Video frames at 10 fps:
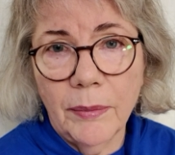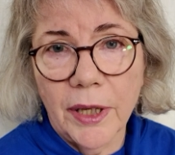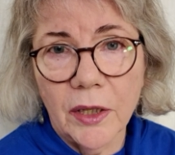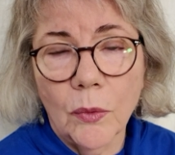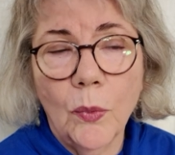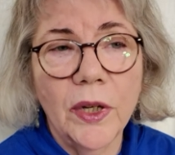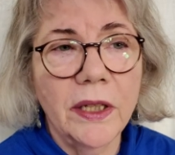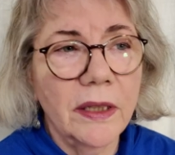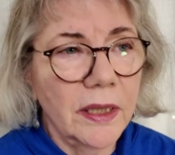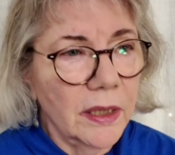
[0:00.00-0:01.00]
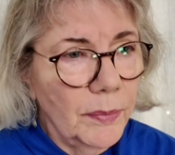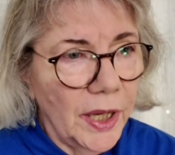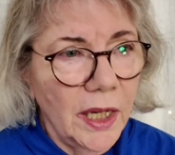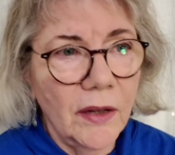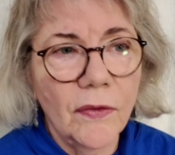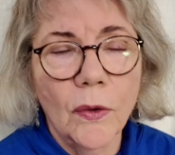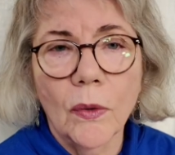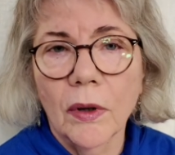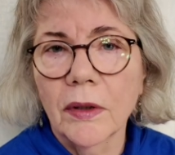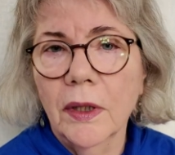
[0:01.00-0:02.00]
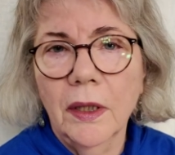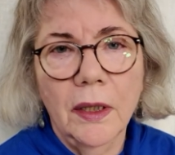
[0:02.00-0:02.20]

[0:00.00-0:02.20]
any better. We did pay for,